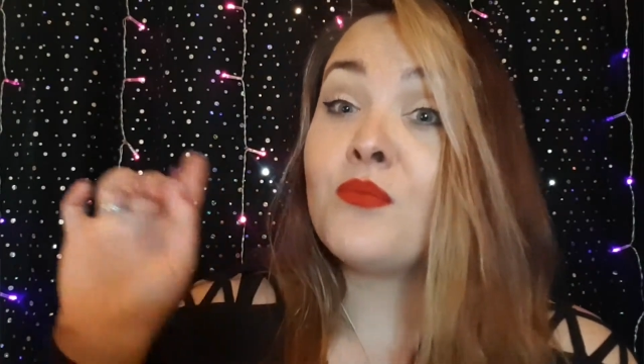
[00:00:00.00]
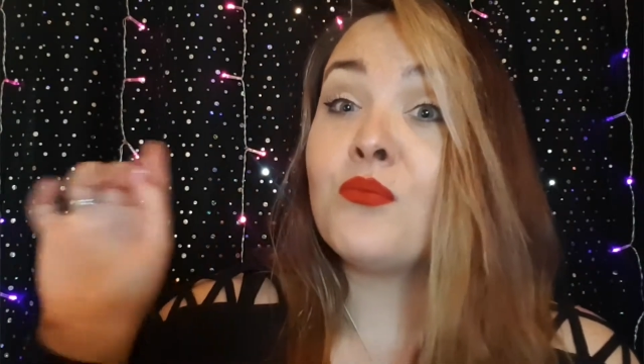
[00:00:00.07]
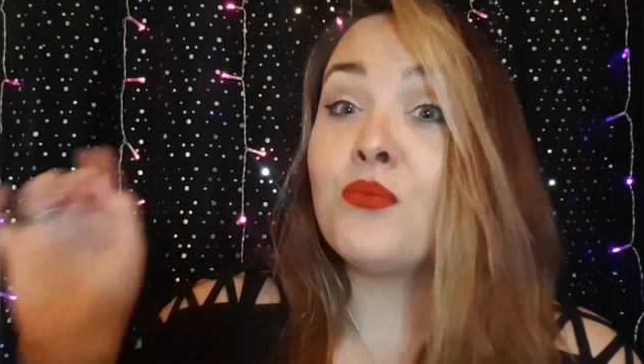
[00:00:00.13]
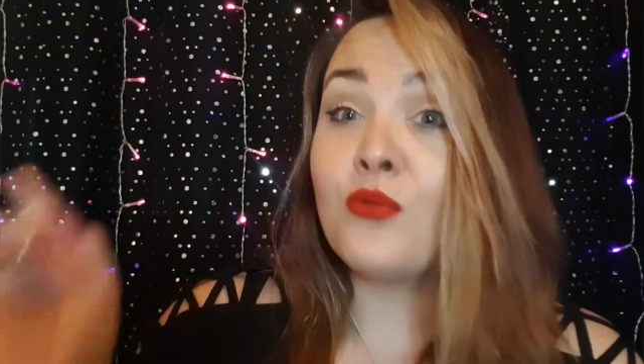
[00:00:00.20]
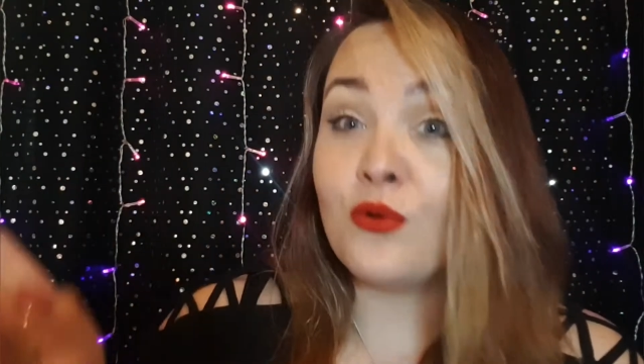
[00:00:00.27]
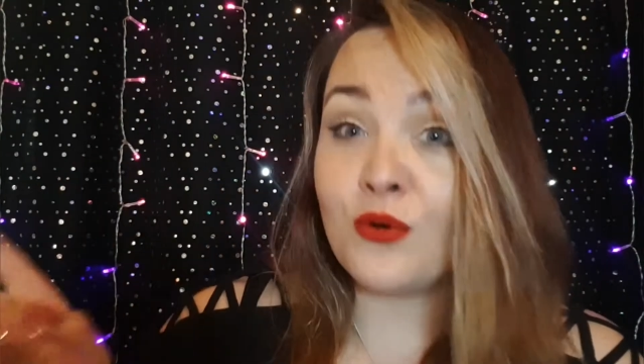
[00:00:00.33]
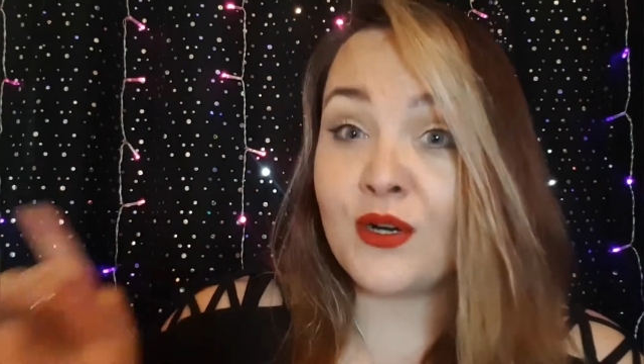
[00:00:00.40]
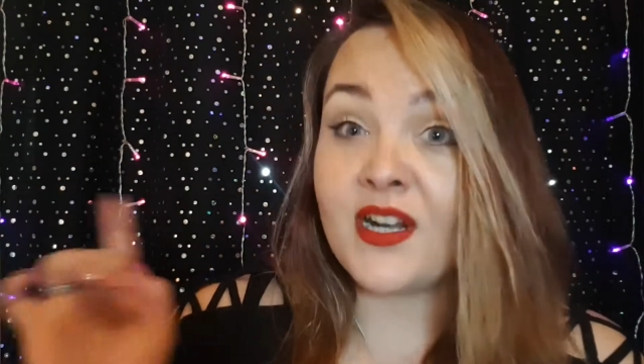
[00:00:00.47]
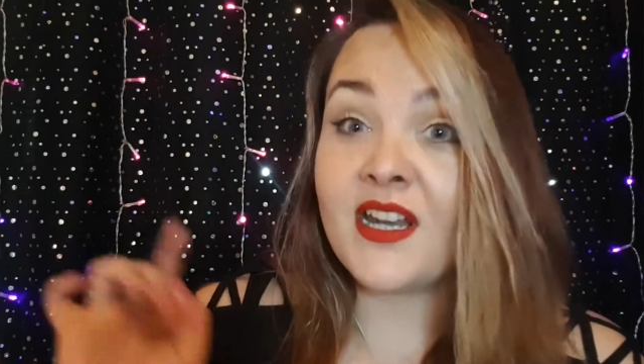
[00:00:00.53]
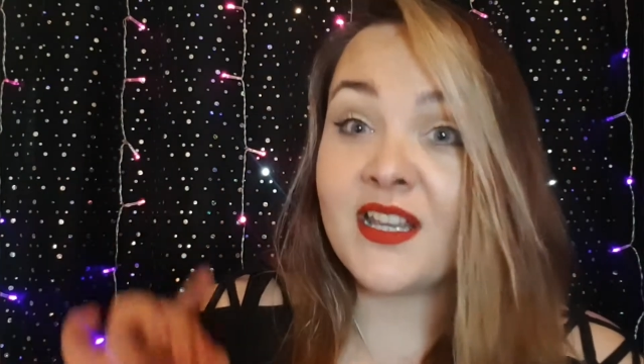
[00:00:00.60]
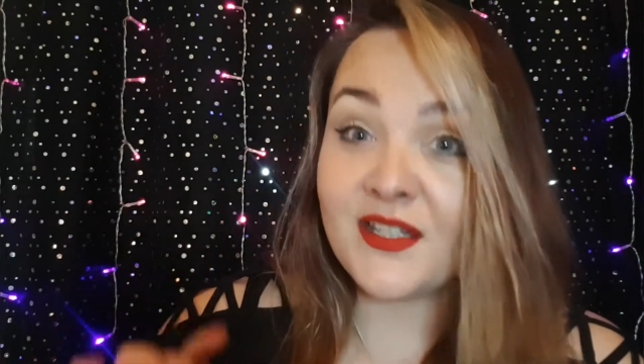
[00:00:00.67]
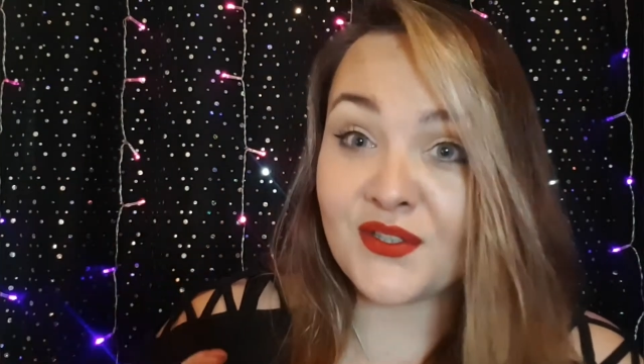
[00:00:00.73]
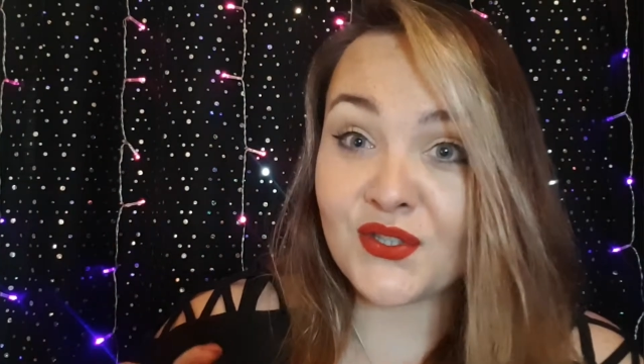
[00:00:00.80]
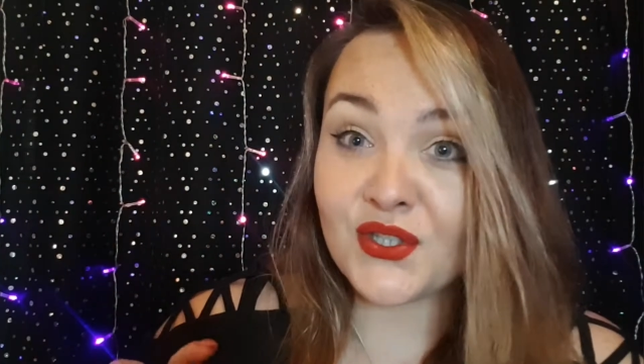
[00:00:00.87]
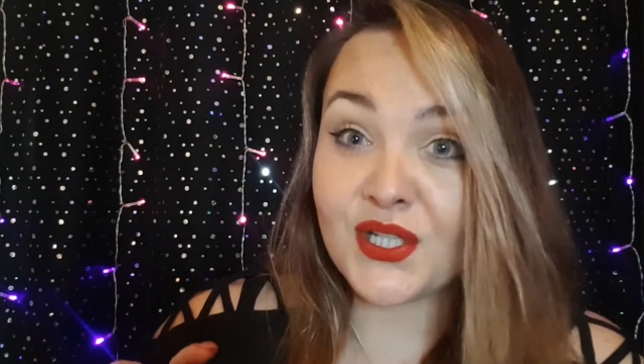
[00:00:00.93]
more
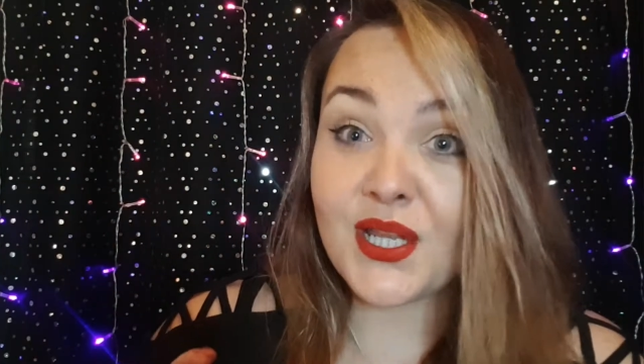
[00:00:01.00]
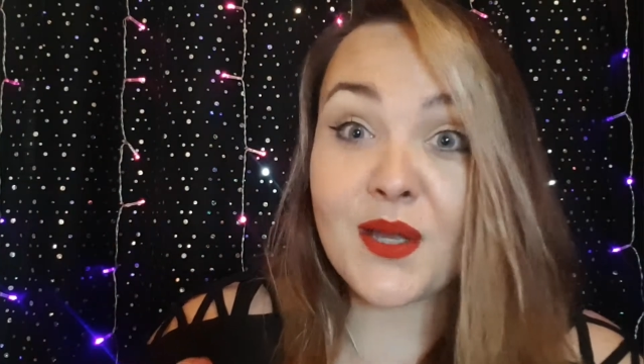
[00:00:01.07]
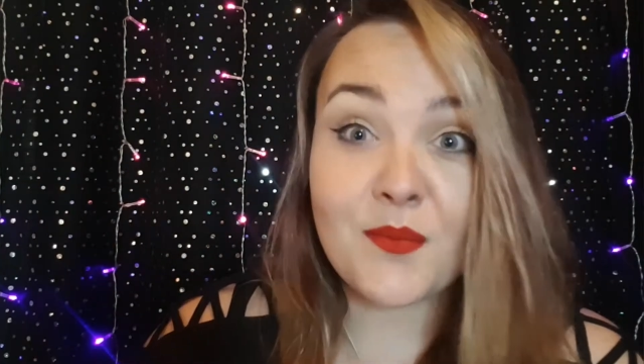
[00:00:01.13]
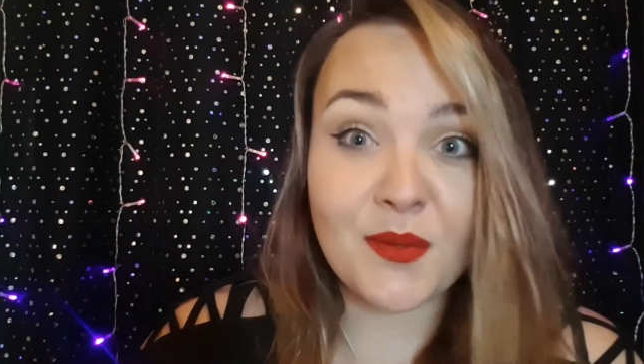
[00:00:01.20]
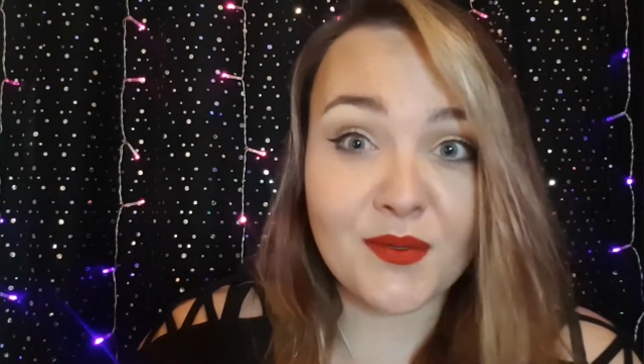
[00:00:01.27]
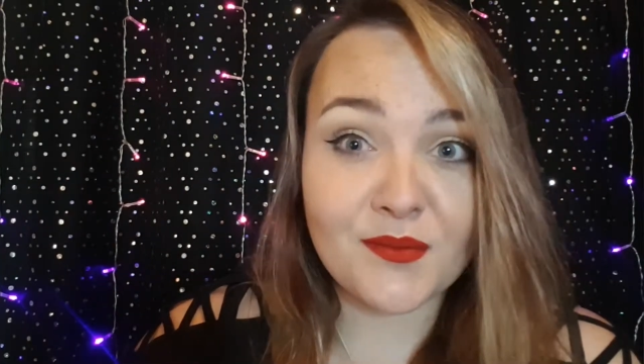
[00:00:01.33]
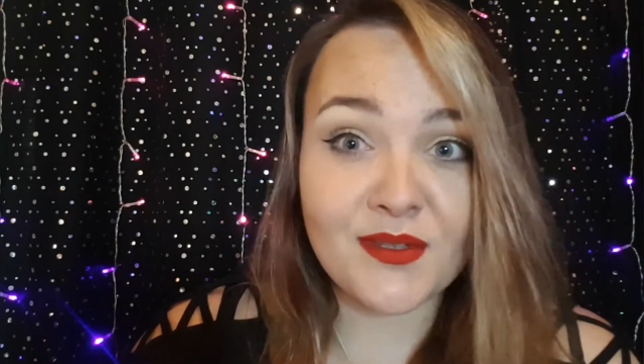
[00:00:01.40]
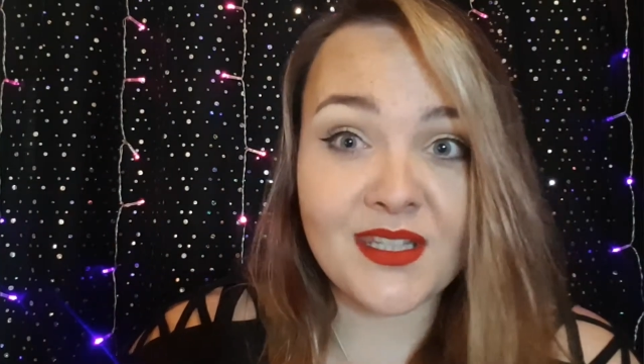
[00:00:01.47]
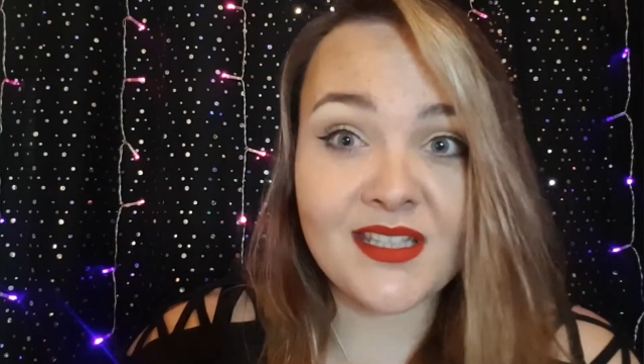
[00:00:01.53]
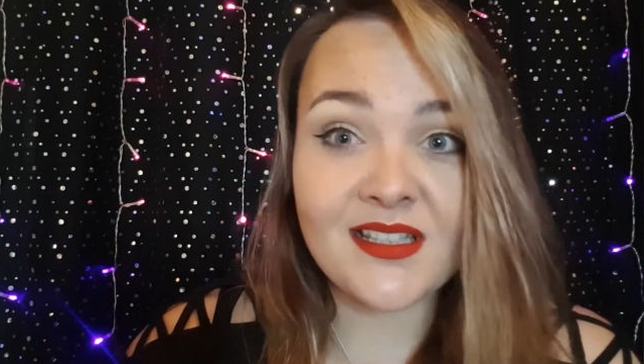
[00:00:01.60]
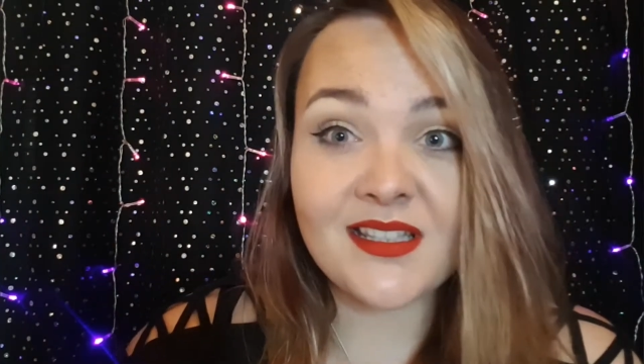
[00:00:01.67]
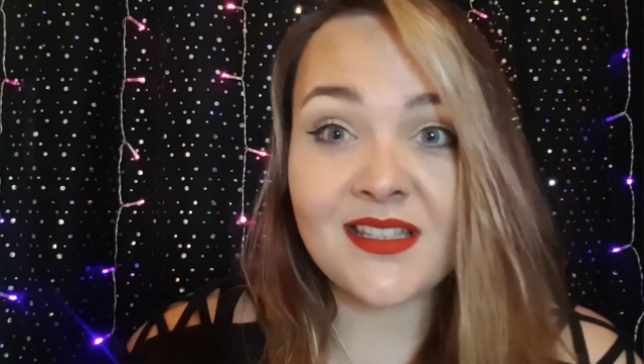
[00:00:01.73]
history about this.